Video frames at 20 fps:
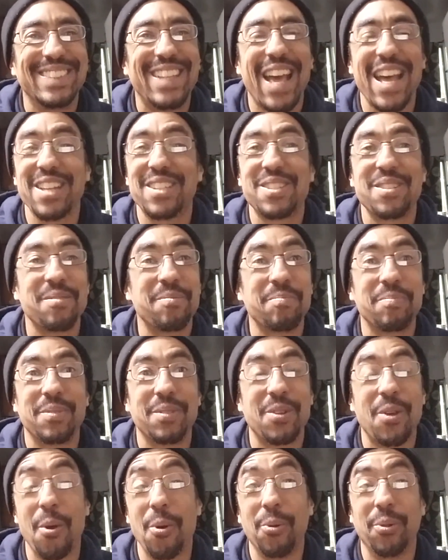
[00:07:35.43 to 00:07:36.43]
That's
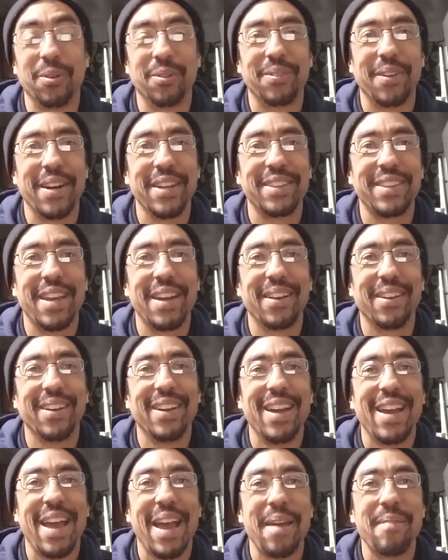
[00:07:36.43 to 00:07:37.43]
gold right there.
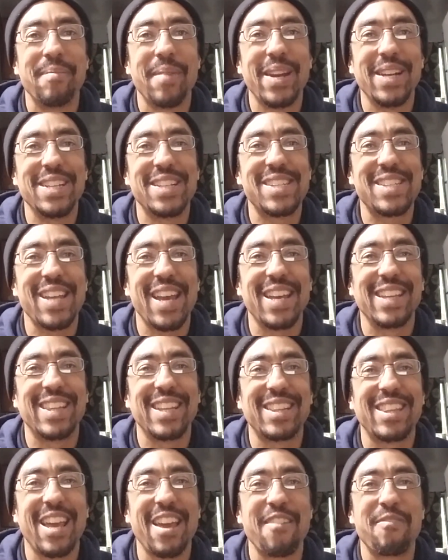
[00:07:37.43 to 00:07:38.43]
And many say
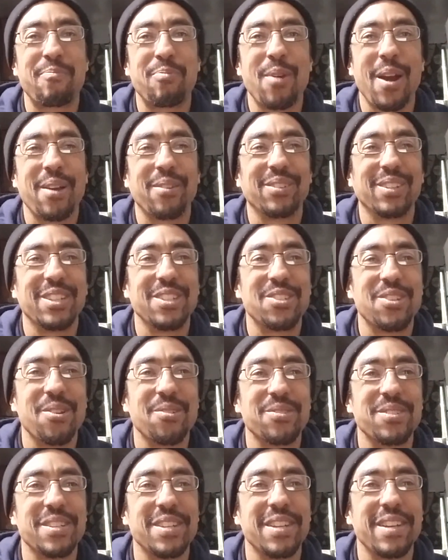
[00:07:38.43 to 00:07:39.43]
that they have proudly
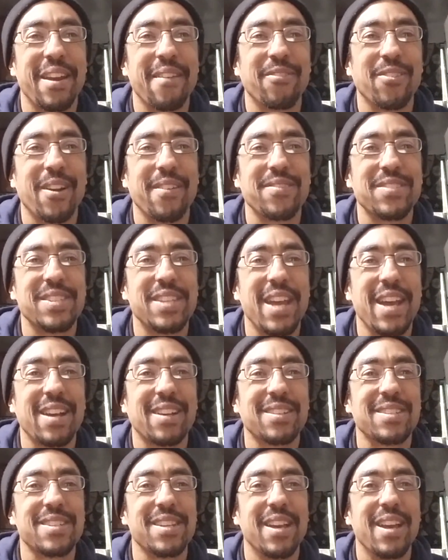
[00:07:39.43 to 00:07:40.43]
chosen to never have
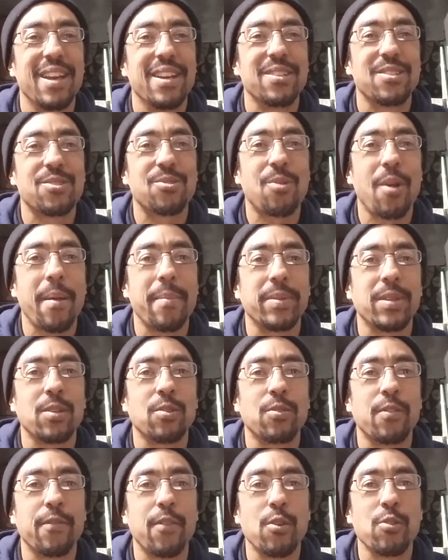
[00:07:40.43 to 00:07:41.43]
sex, describing
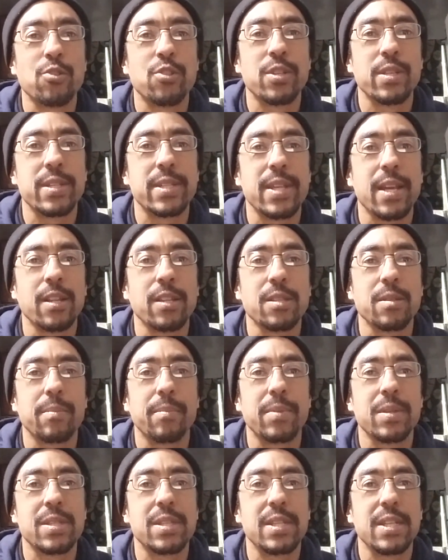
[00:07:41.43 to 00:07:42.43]
their devotion to
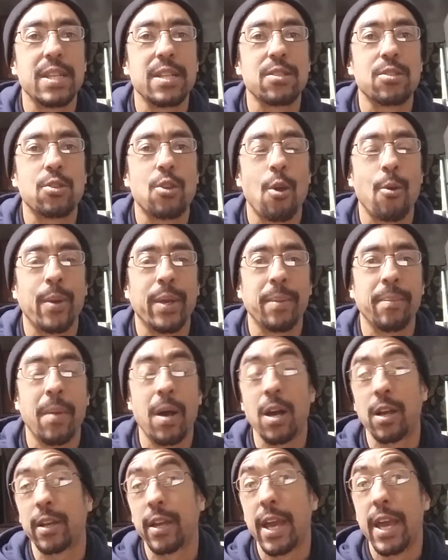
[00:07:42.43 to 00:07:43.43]
celibacy as going
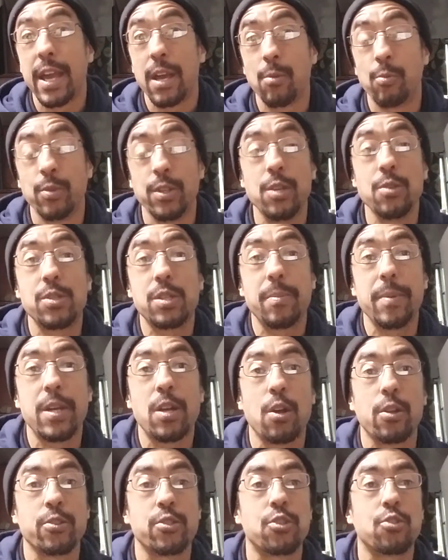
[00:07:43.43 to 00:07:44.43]
monk. It used to be
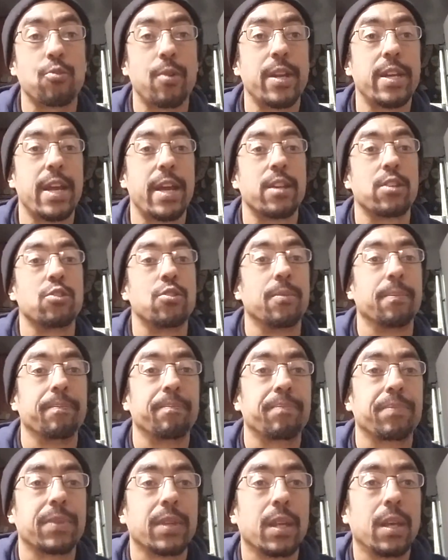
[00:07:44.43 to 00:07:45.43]
called straight edge.
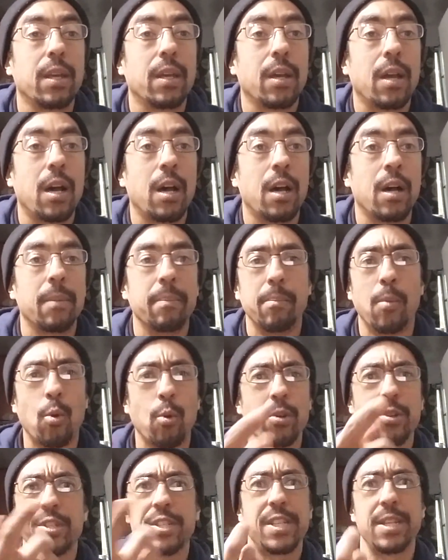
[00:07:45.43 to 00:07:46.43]

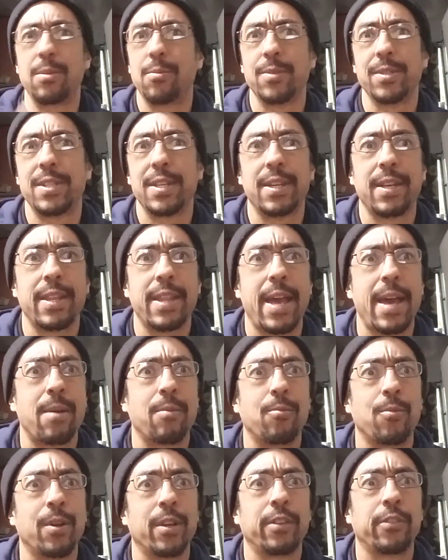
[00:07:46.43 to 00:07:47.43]
Morrissey was into
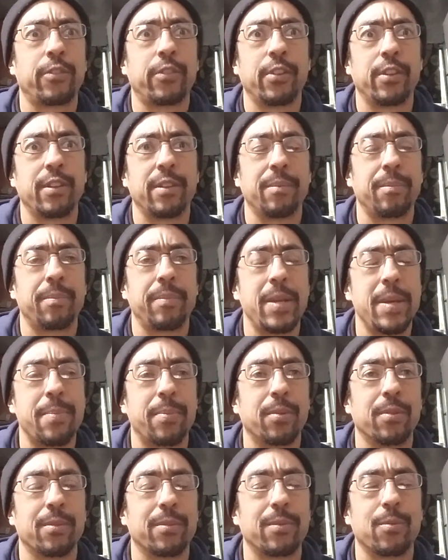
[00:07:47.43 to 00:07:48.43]
that once, and
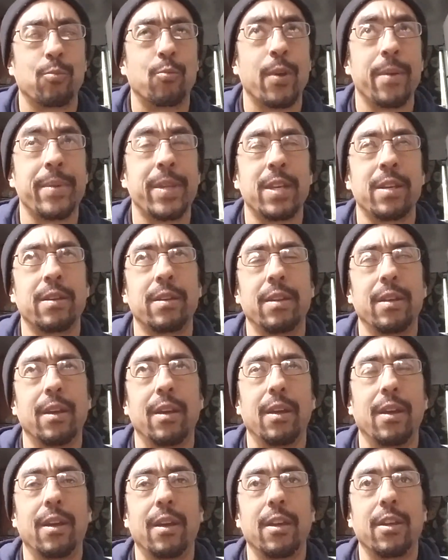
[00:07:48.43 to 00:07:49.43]
women
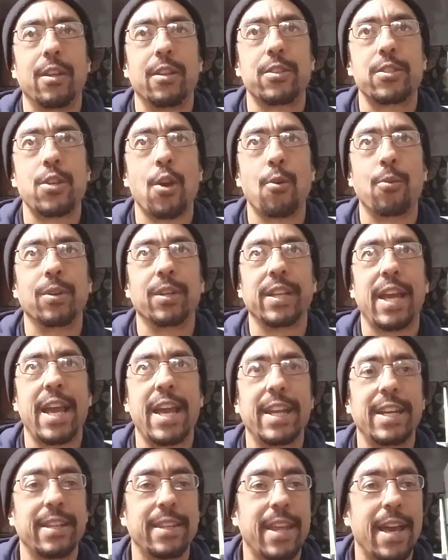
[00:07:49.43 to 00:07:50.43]
totally
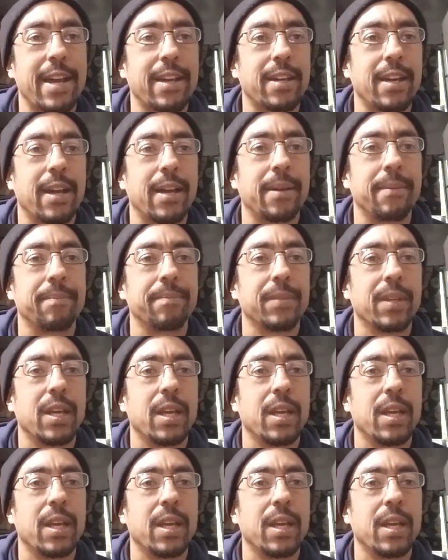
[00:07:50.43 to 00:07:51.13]
hated that guy.